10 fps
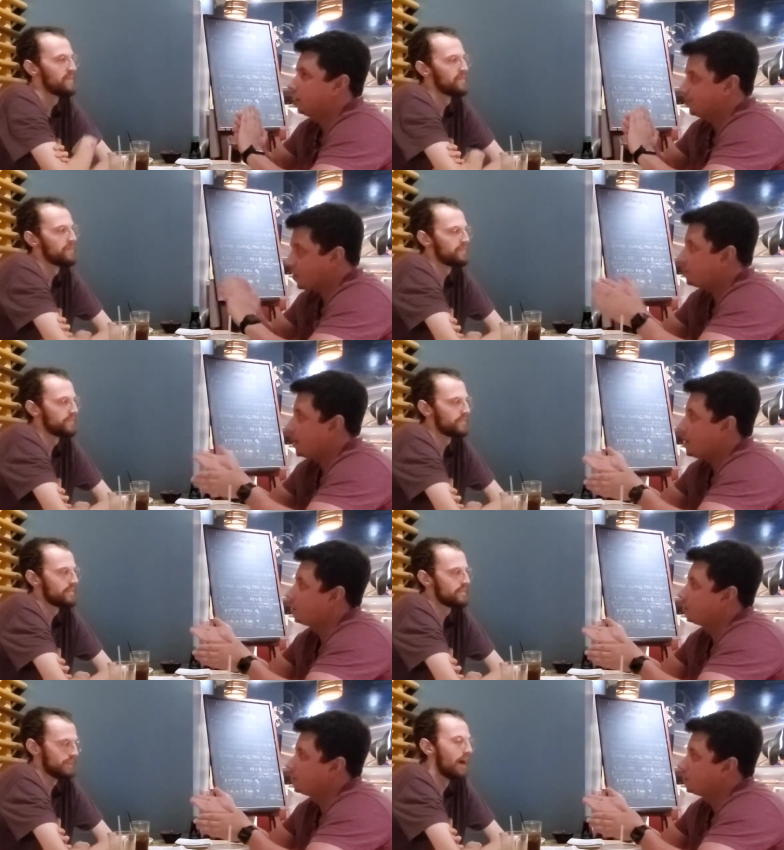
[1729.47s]
Speaker 1: a fair
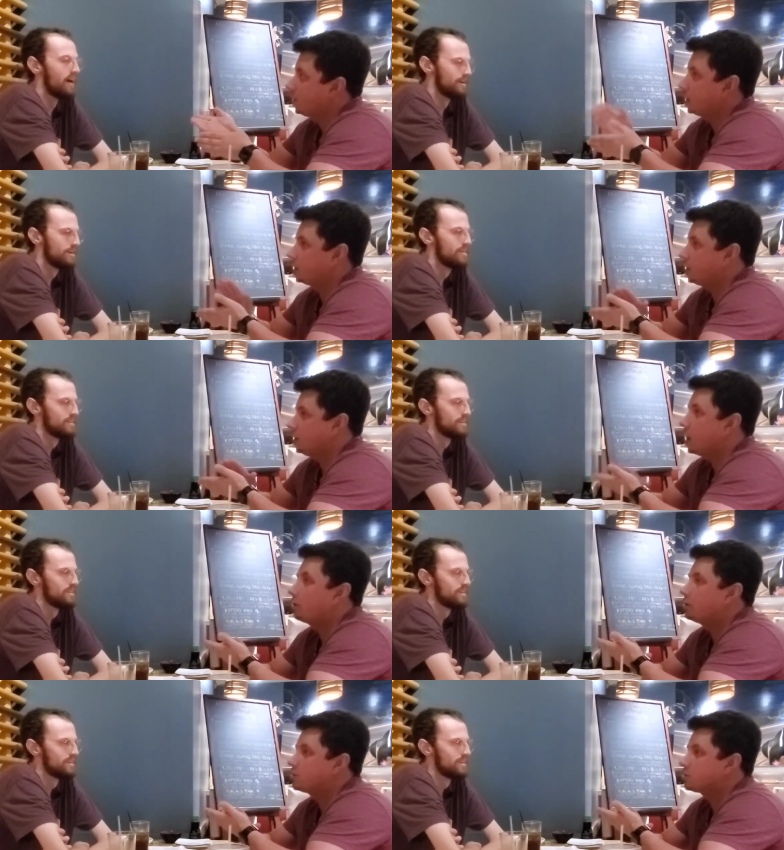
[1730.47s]
amount. Yeah. Like,
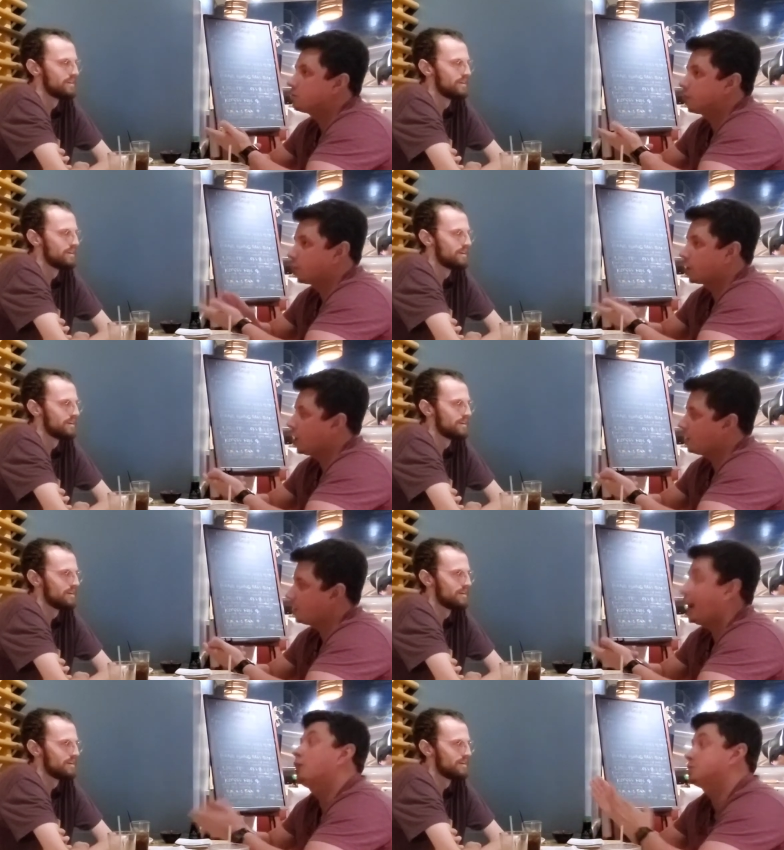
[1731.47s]
not only just for
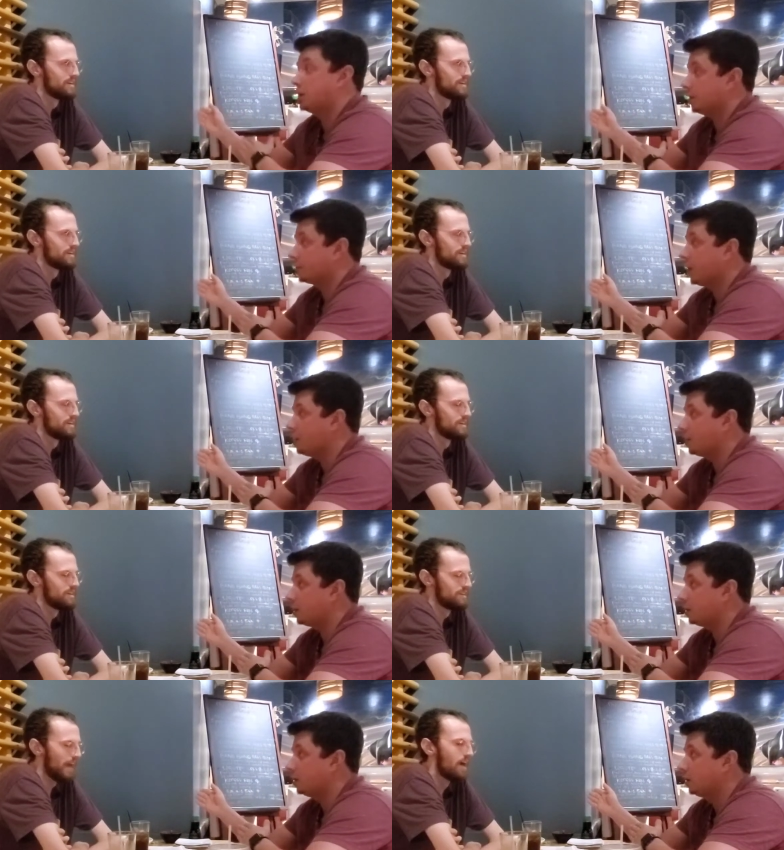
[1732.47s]
comedy, but outside of
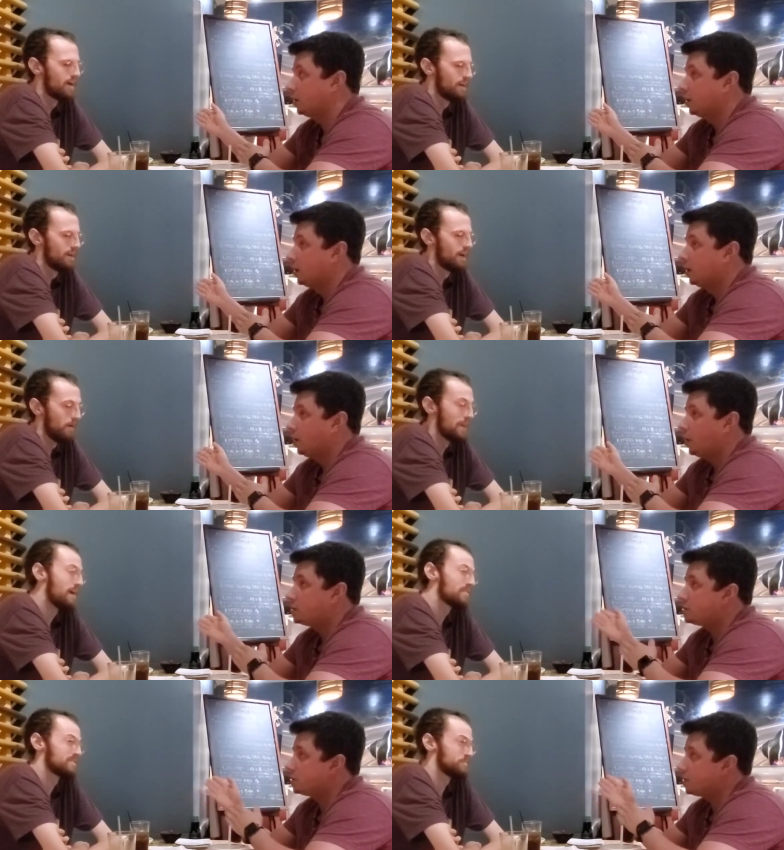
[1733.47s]
comedy. Yeah.
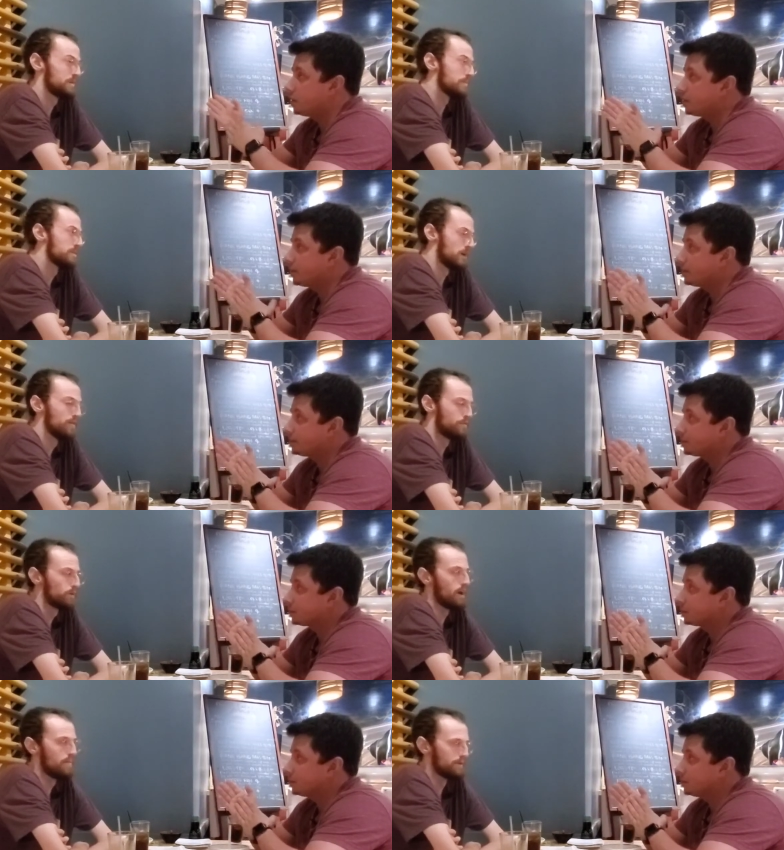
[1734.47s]
Now is, it's pretty much
Speaker 2: all
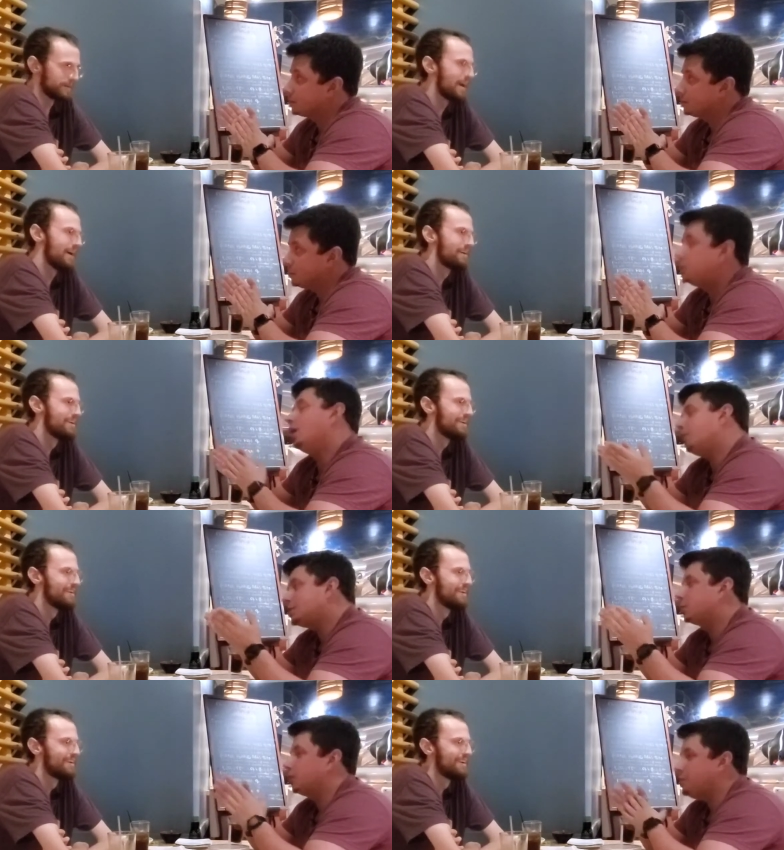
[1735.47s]
for comedy, but yeah.
Speaker 1: Yeah,
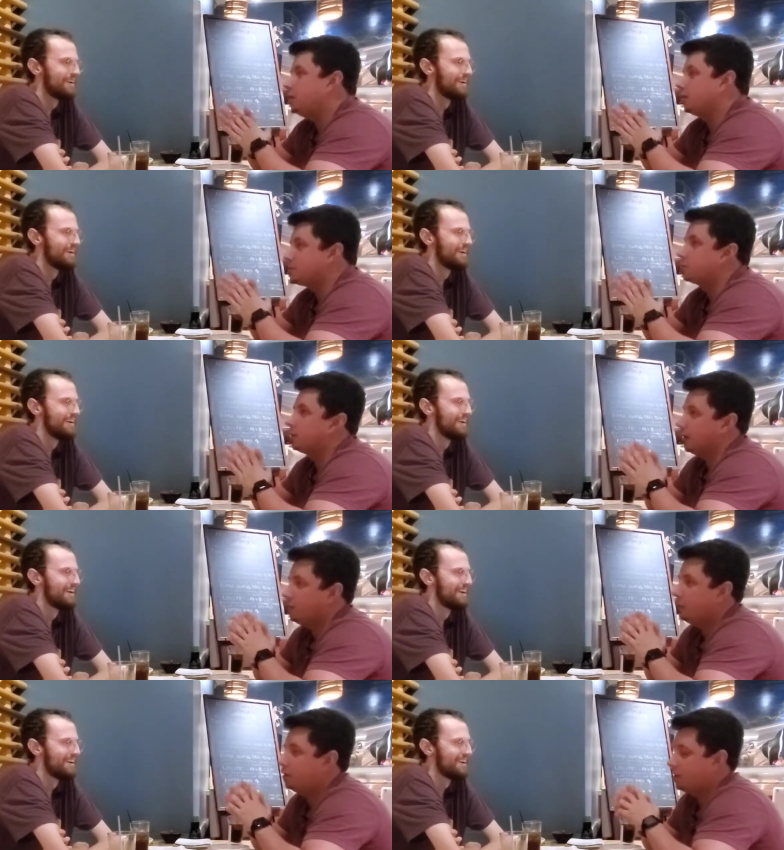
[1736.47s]
that's okay. I mean, that's
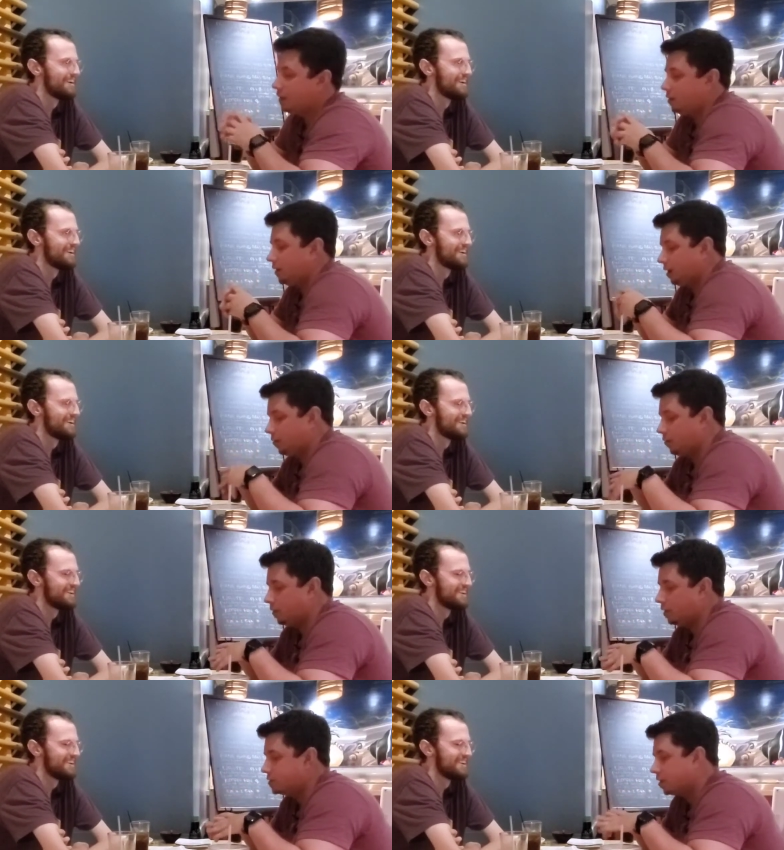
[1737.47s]
okay. And that, and
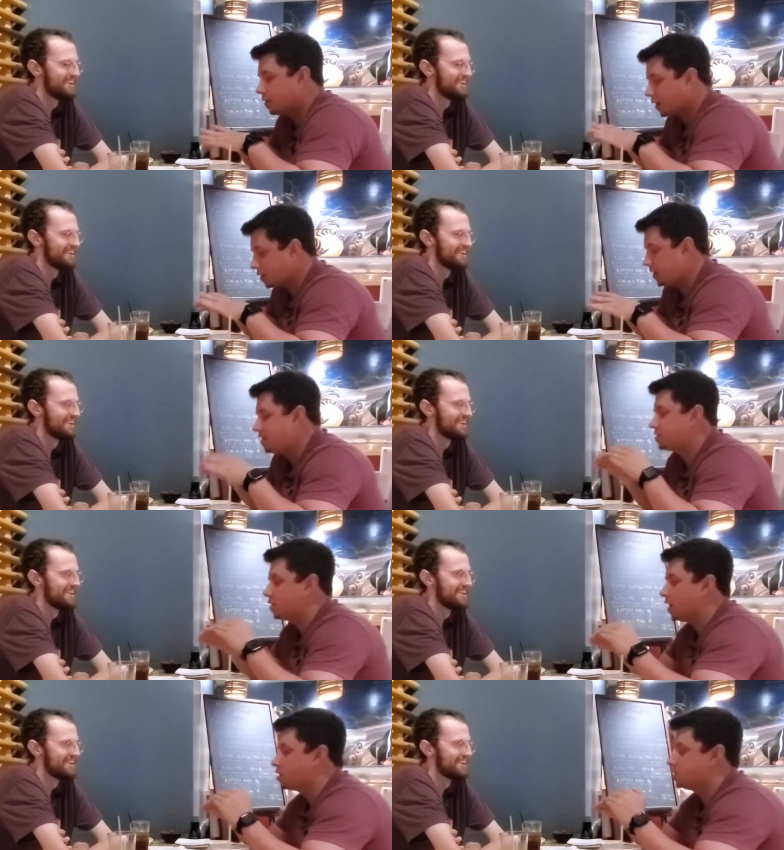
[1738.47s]
and is there like a
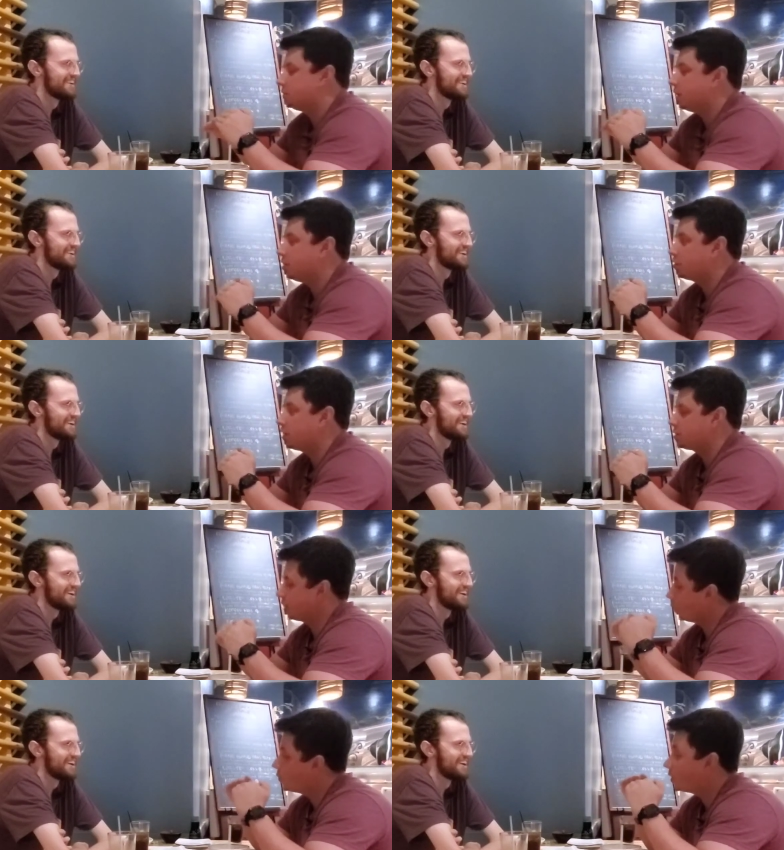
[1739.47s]
destination that you
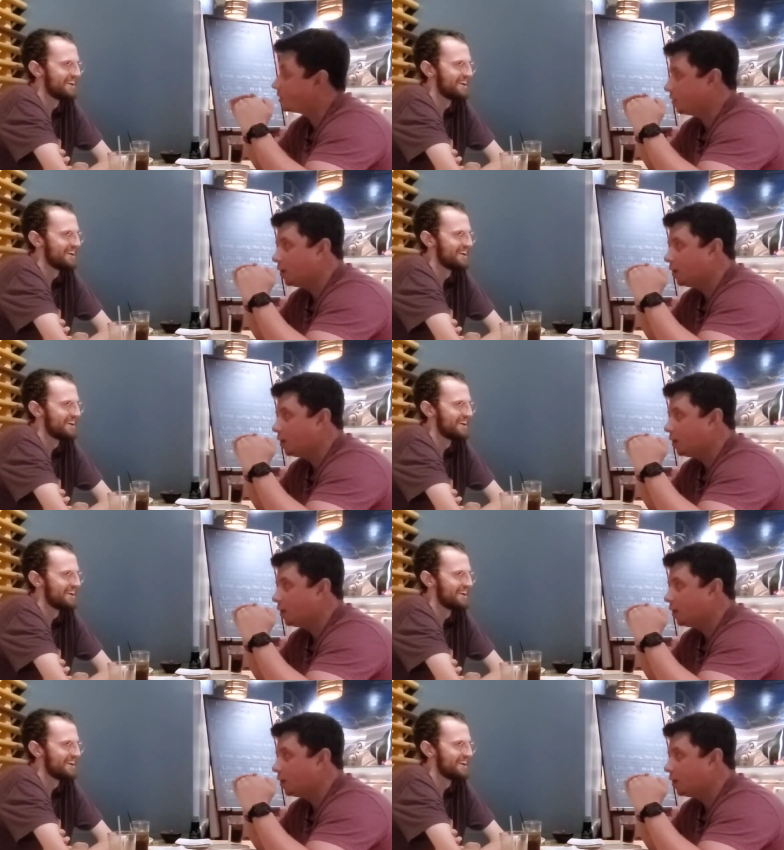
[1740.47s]
guys are like we